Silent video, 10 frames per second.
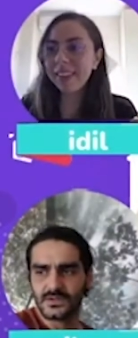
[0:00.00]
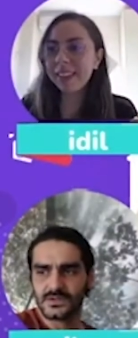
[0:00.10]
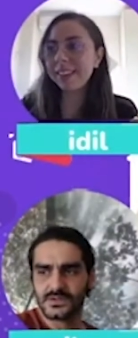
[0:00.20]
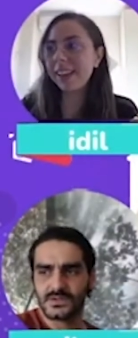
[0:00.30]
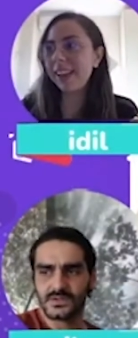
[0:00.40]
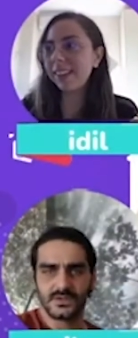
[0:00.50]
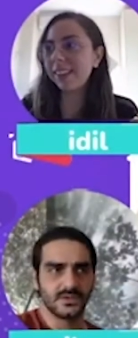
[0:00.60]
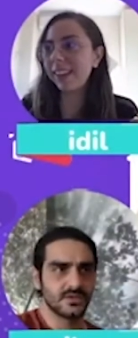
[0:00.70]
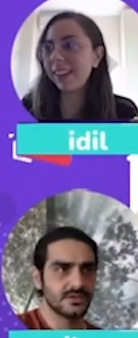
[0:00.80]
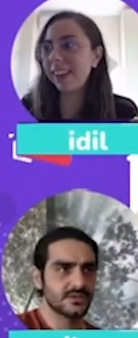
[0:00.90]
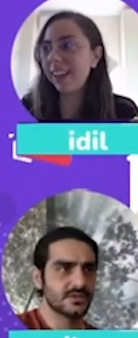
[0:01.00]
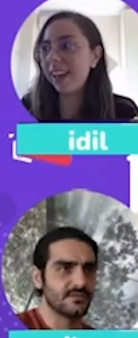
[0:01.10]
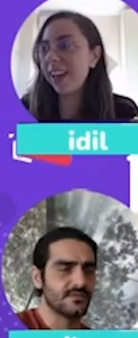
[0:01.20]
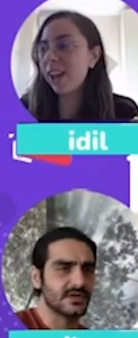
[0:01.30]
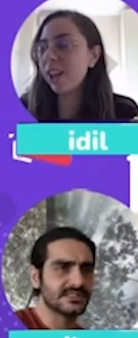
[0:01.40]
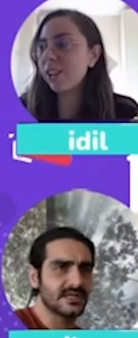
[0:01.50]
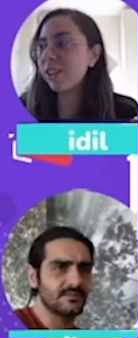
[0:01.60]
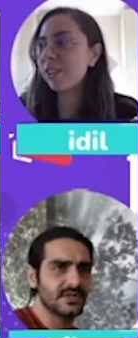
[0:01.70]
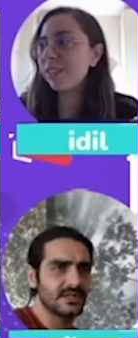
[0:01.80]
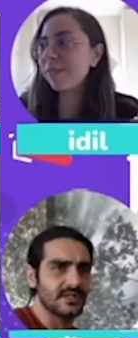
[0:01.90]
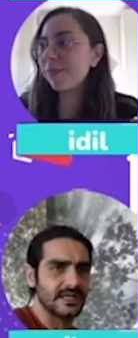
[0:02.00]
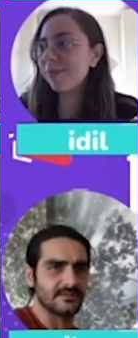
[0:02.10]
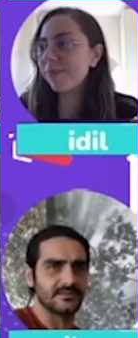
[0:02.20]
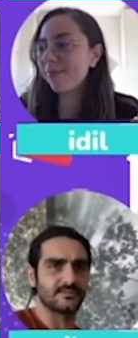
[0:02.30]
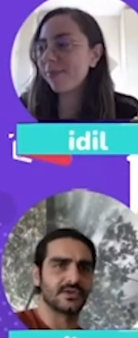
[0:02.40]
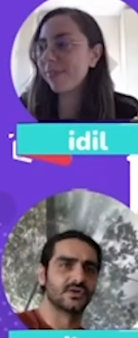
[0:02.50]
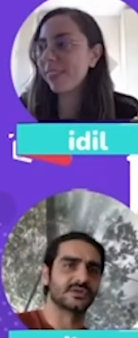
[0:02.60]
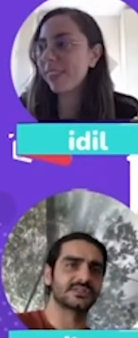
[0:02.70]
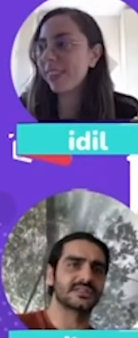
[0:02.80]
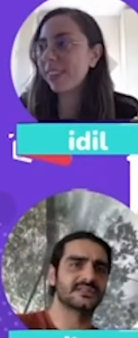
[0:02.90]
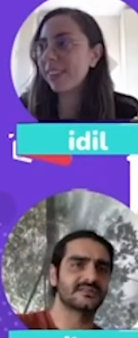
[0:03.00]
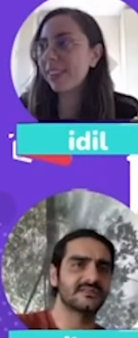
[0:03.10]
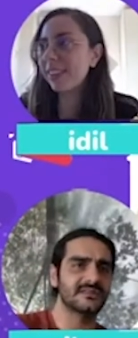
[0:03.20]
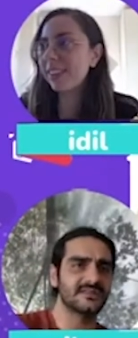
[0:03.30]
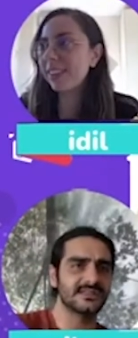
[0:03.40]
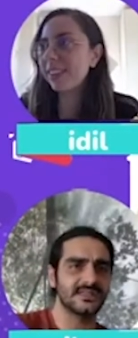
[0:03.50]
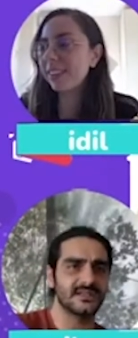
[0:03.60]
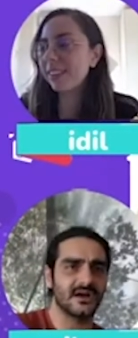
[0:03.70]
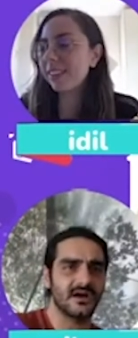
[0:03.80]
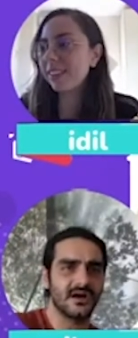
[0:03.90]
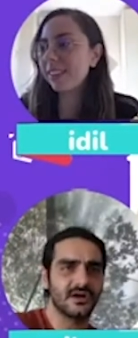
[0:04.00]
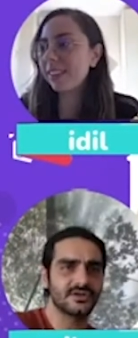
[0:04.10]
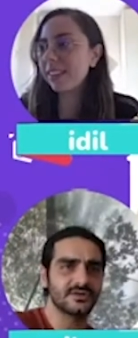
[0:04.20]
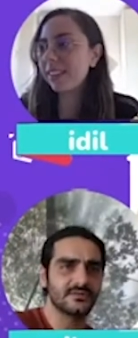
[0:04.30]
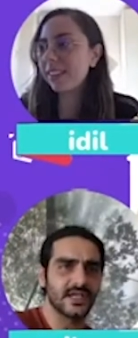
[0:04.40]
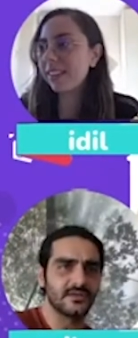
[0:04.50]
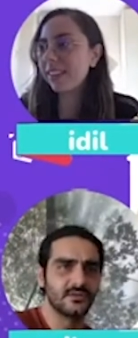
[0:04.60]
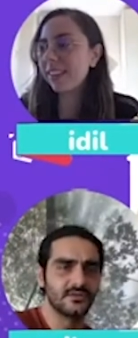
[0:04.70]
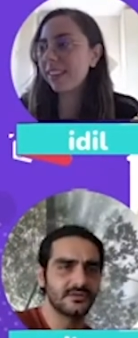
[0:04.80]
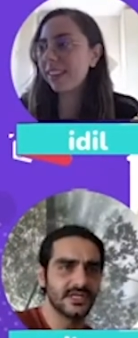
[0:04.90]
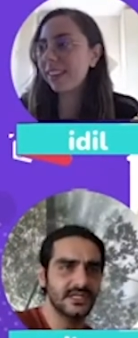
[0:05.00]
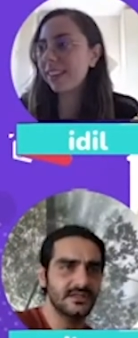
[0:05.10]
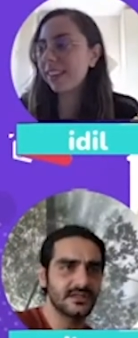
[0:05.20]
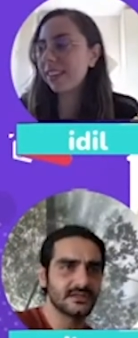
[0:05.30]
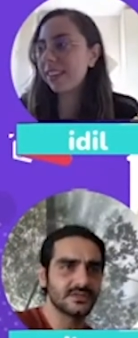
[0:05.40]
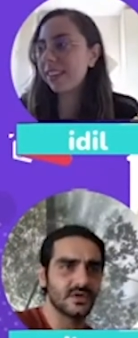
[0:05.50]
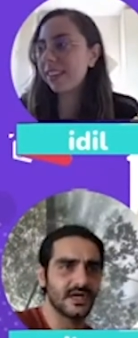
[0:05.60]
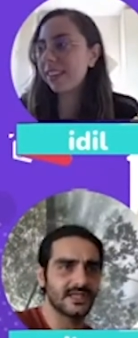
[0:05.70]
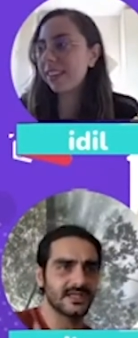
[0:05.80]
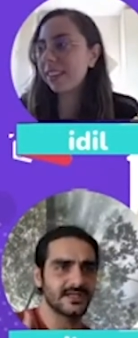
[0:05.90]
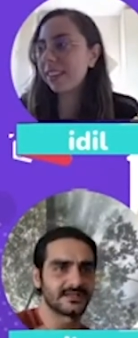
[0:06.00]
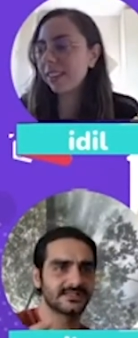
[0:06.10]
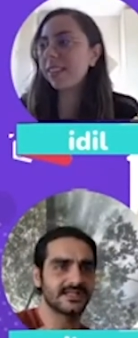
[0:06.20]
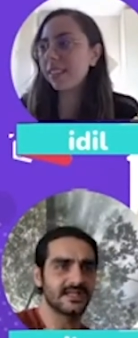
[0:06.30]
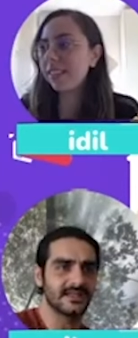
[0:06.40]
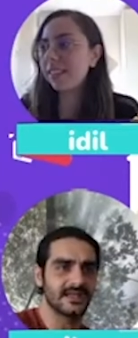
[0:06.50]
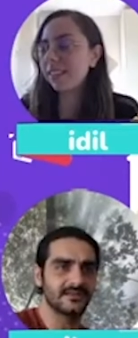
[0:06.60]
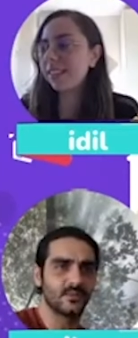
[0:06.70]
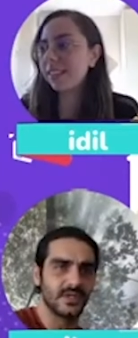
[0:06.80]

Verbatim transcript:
Speaker 1: exactly.
Speaker 2: So, for example, like because it, it is in our like urine, so I can mm-hmm. understand mm-hmm. that